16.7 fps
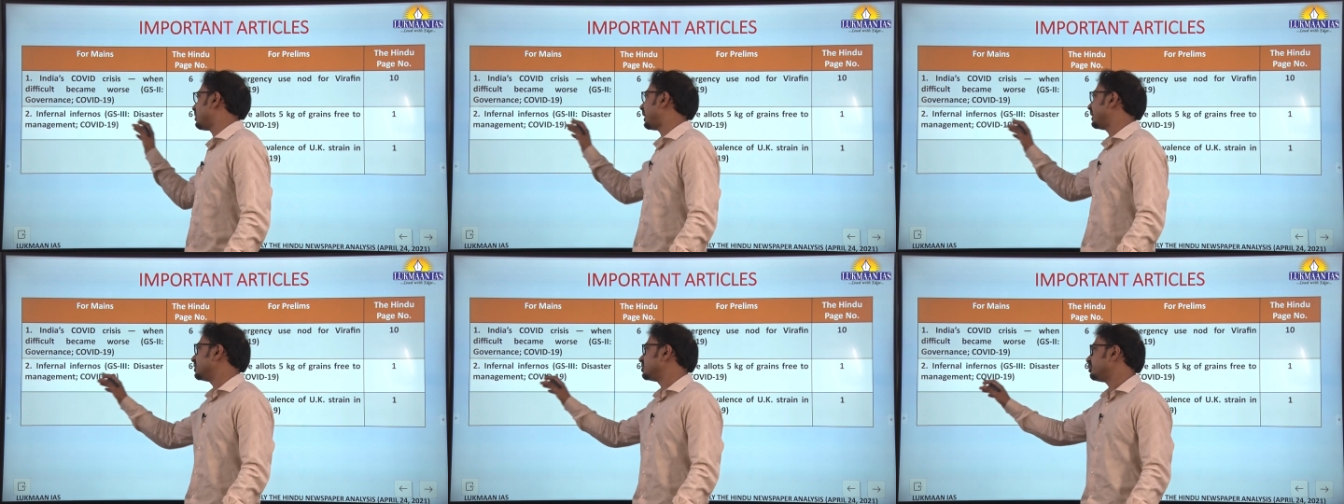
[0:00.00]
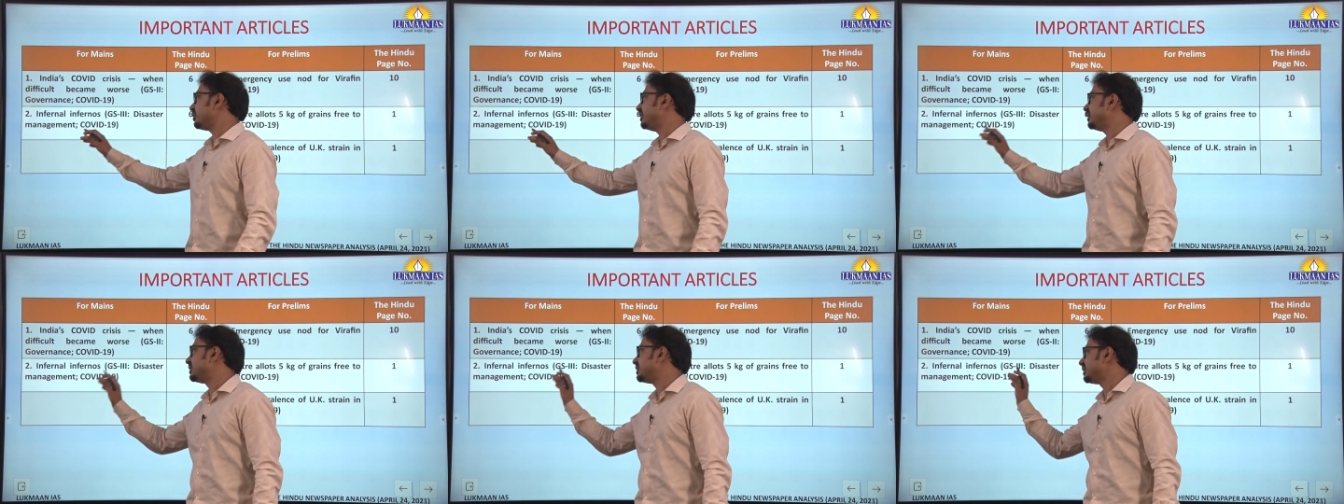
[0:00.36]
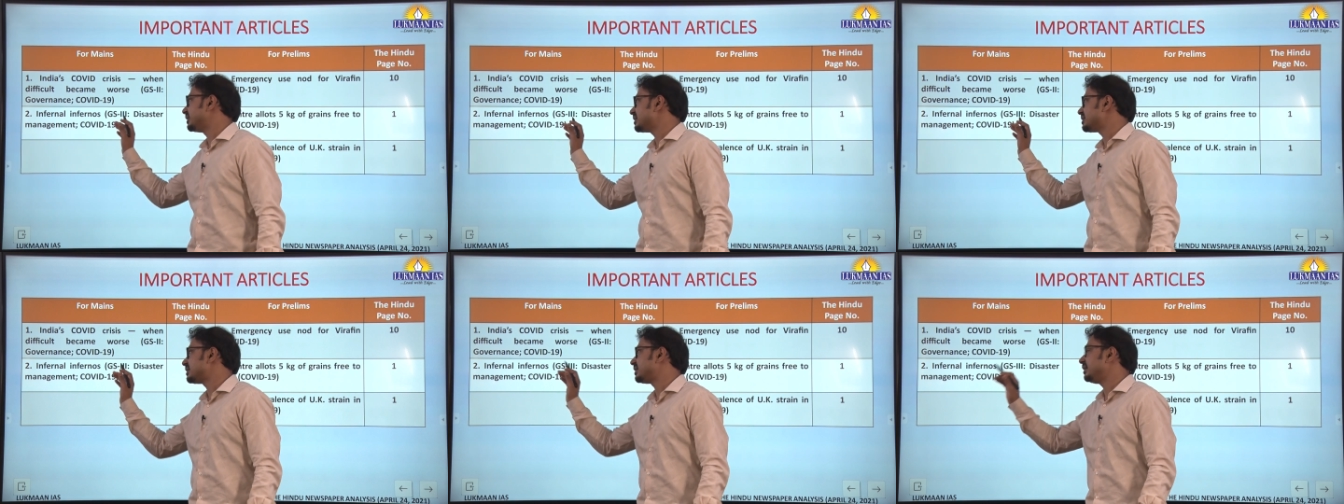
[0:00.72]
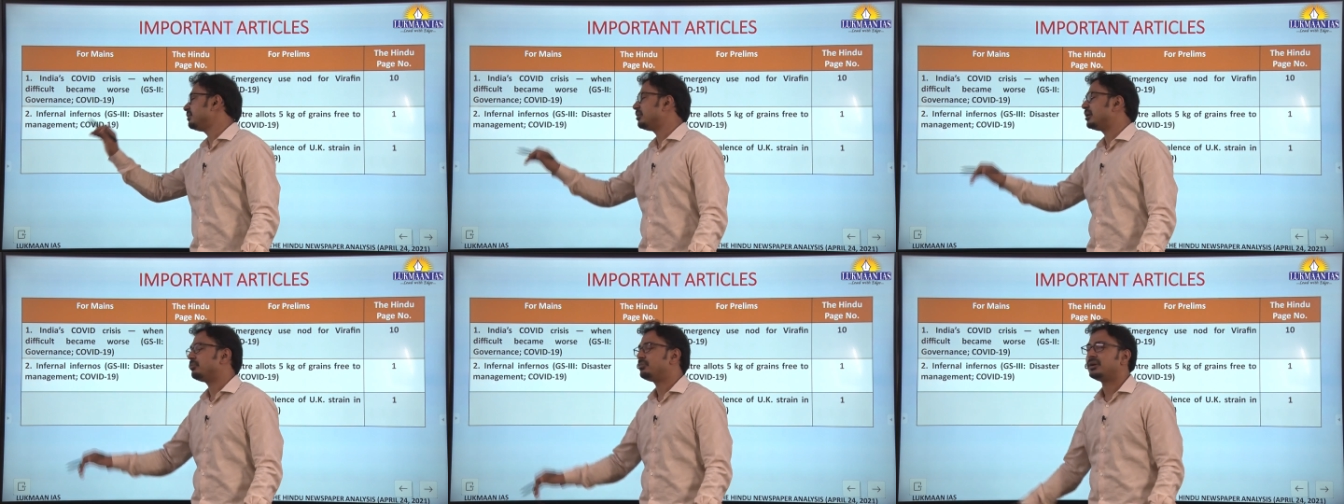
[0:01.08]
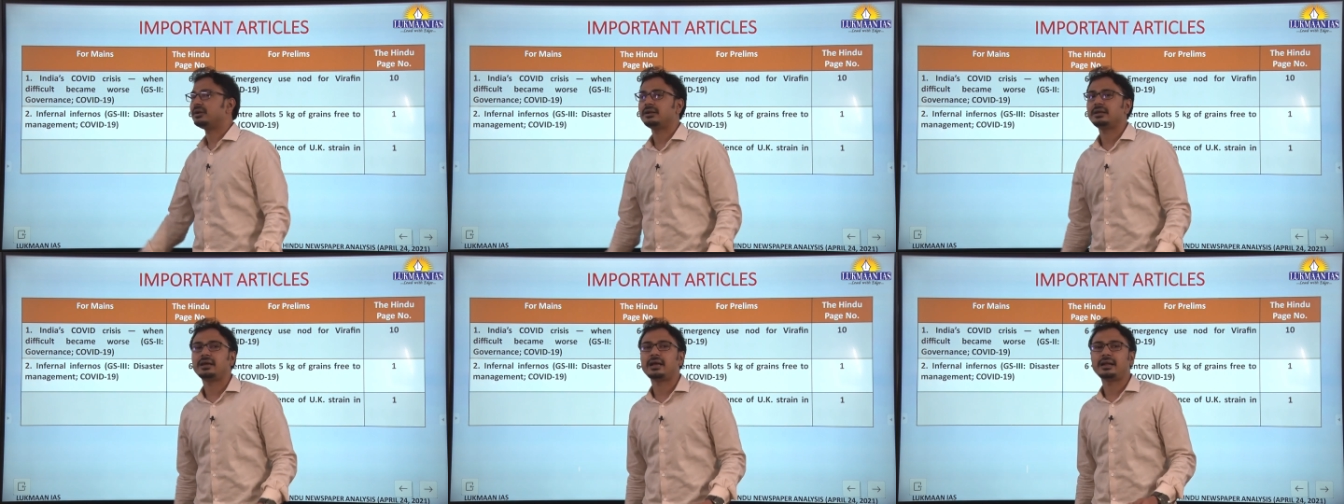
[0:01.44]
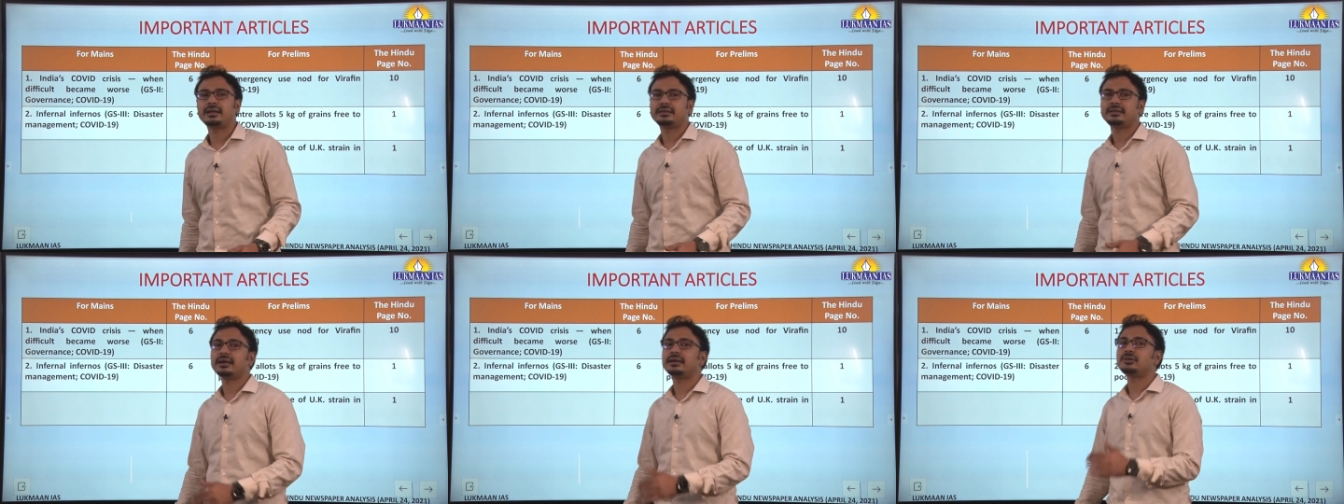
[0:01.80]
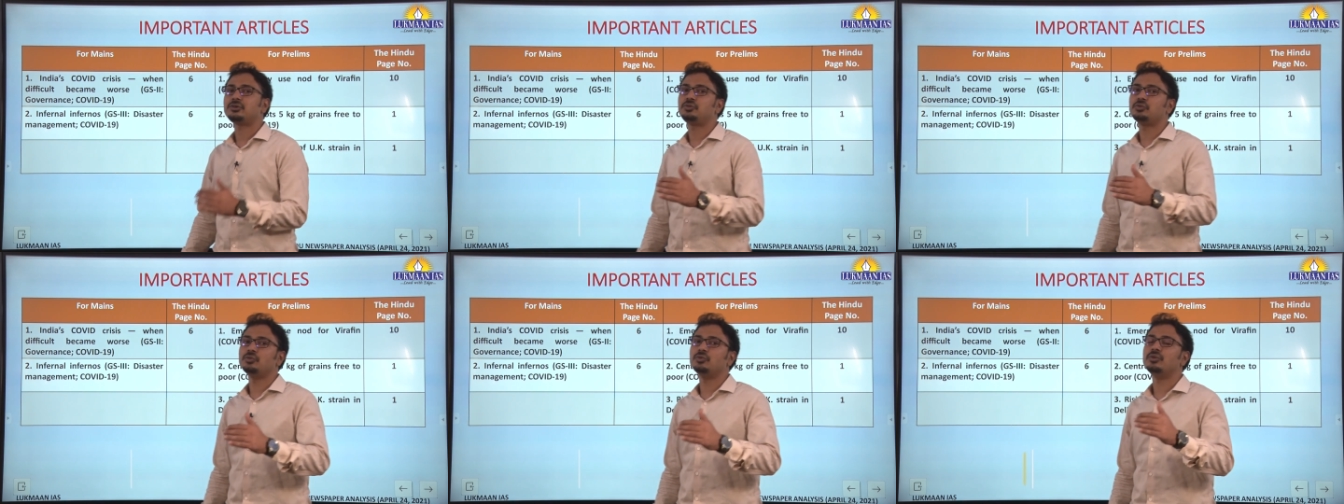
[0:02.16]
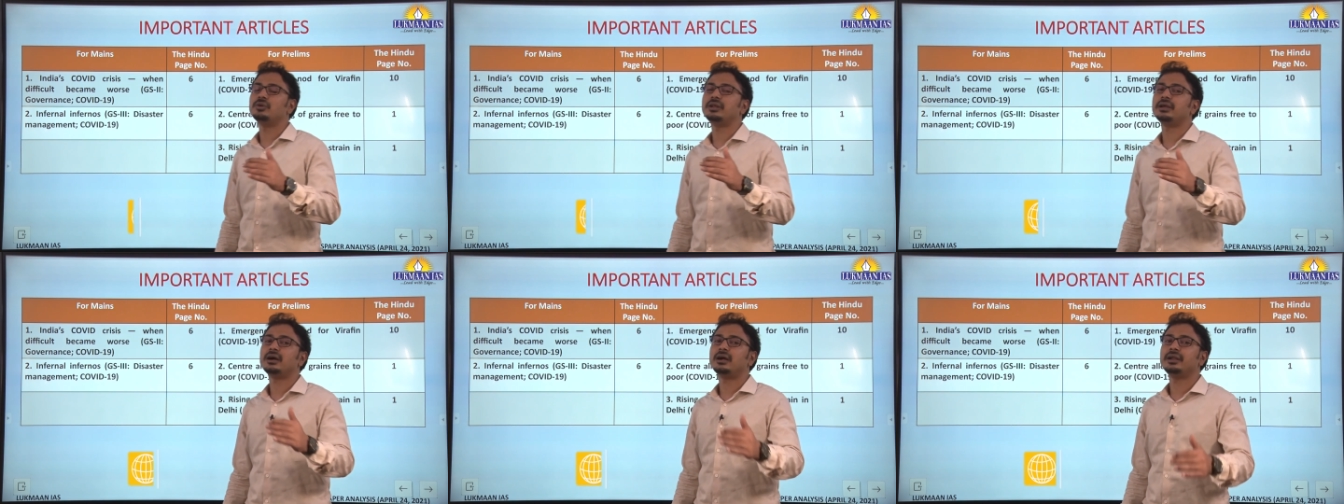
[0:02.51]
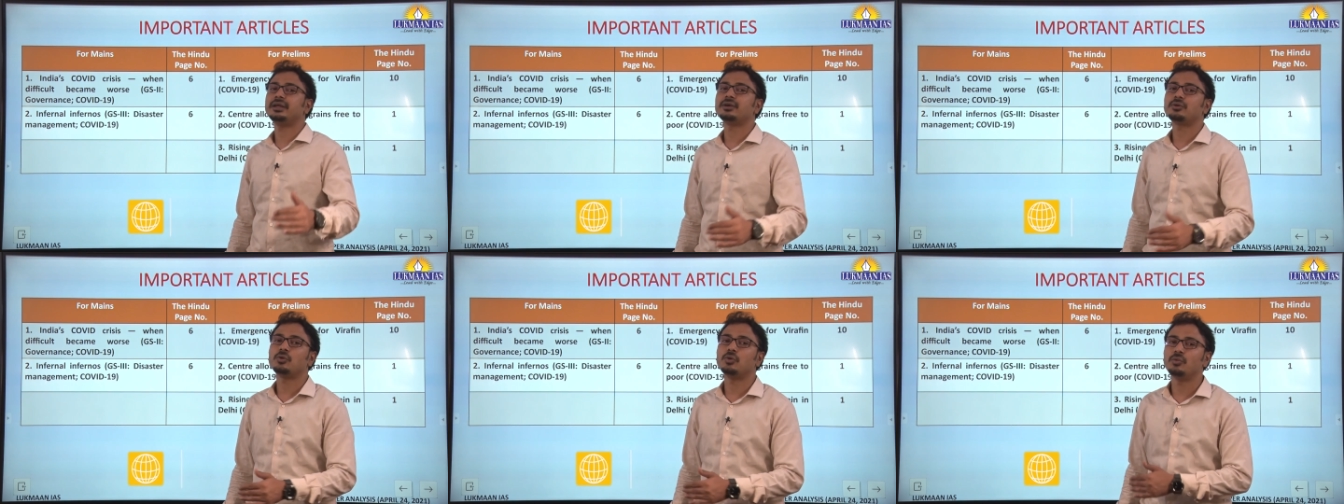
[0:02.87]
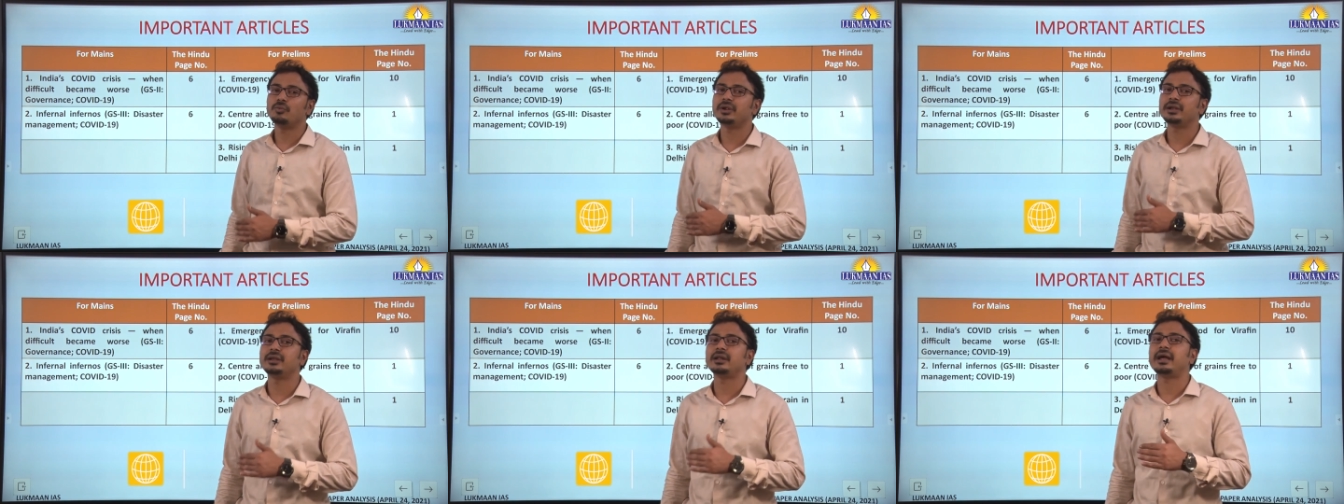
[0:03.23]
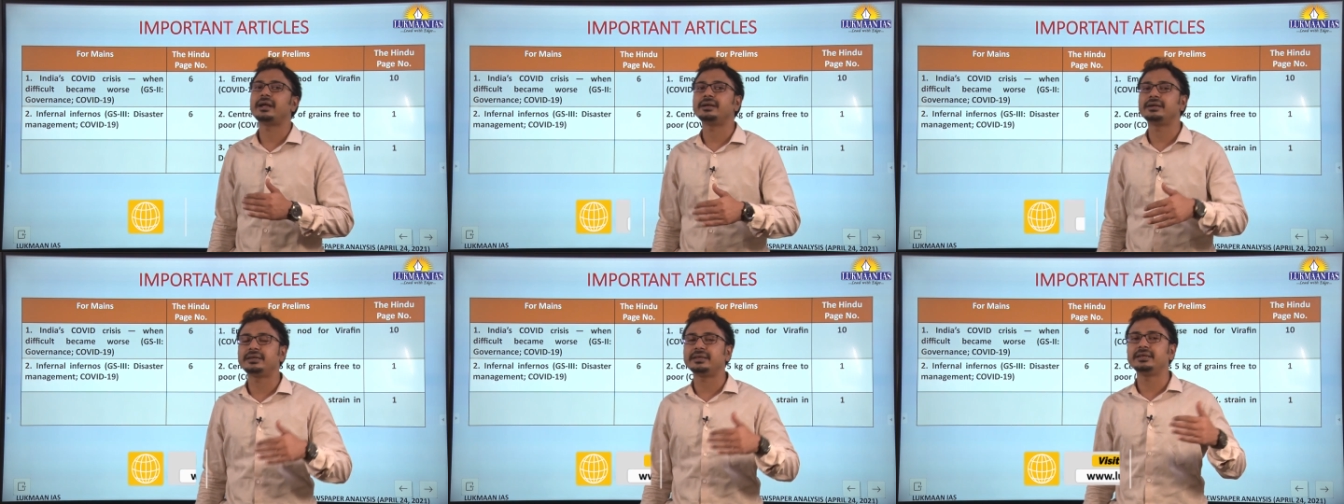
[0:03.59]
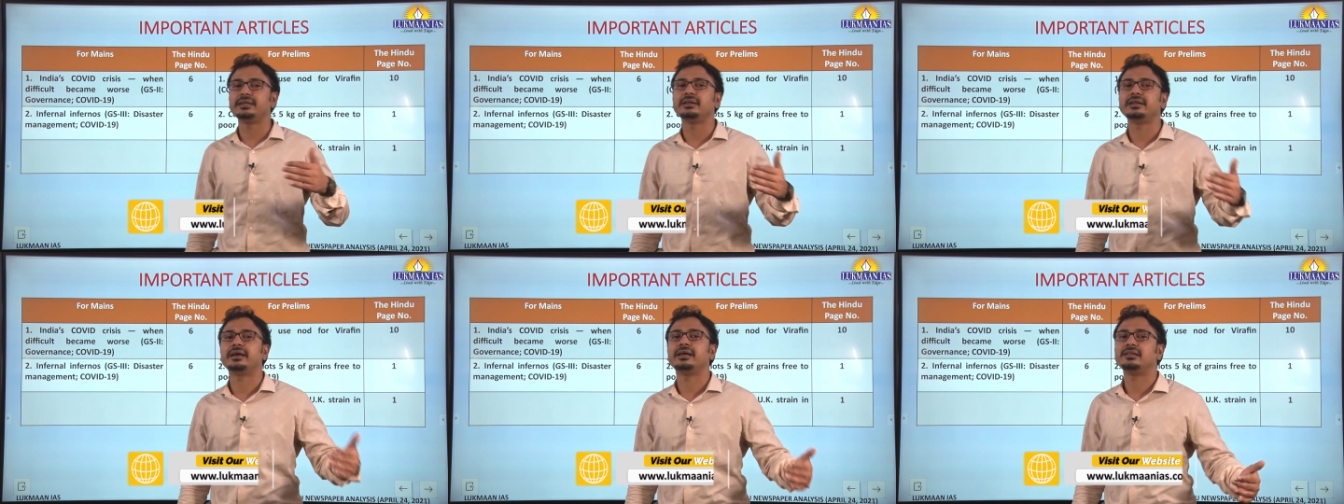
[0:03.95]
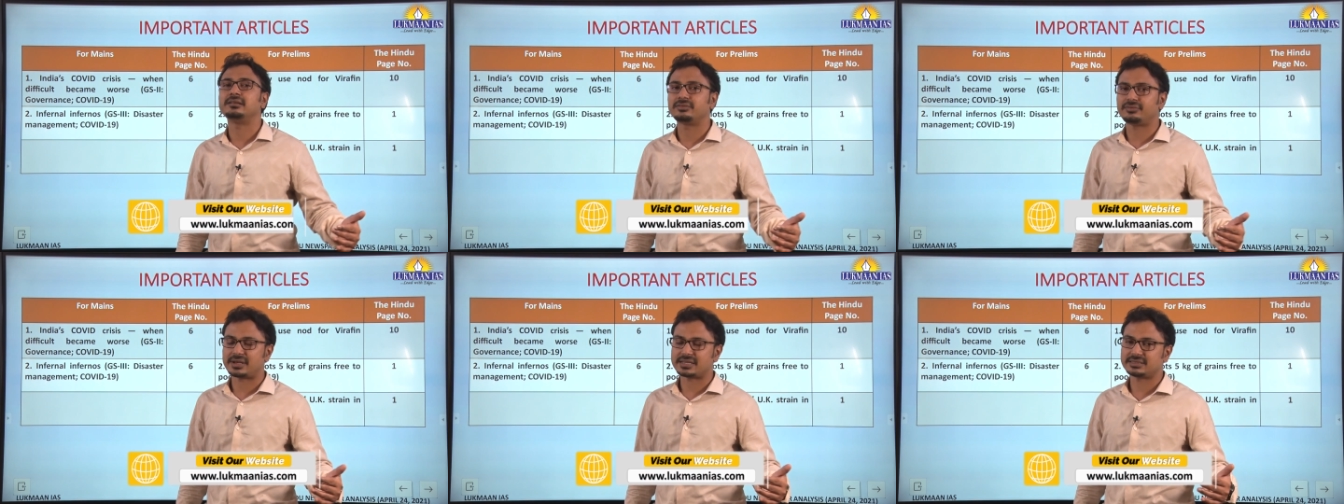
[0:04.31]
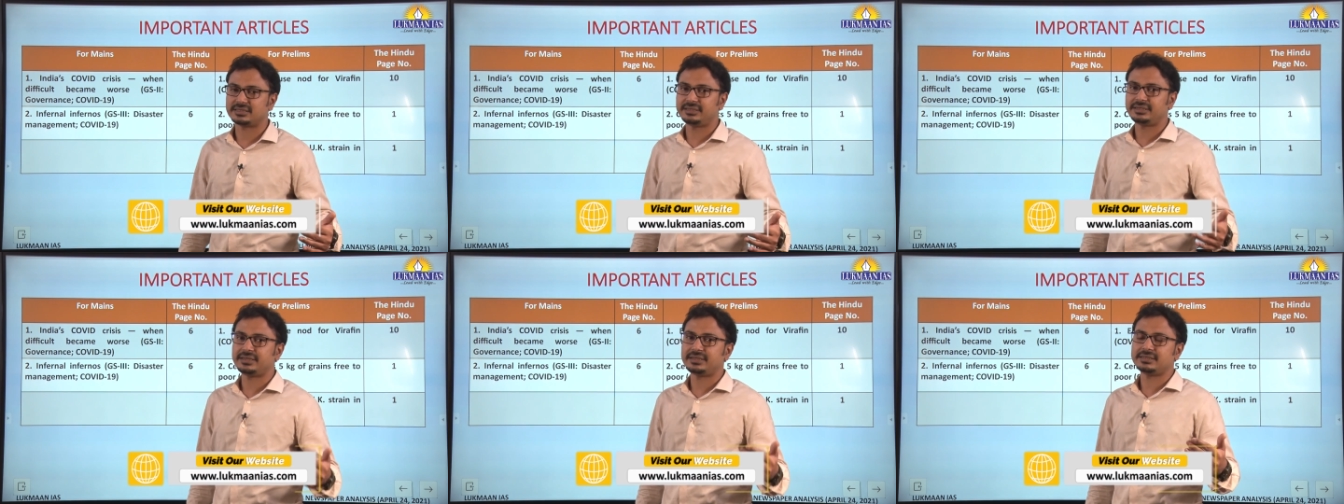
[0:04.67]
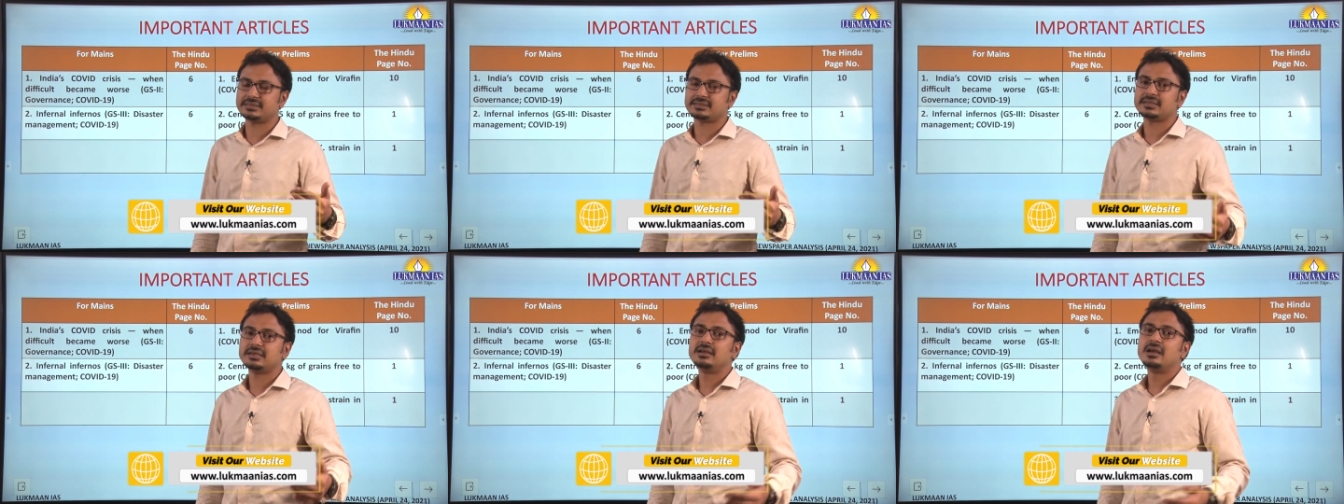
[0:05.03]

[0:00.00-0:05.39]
management, G S three paper, and that too regarding COVID nineteen health facilities,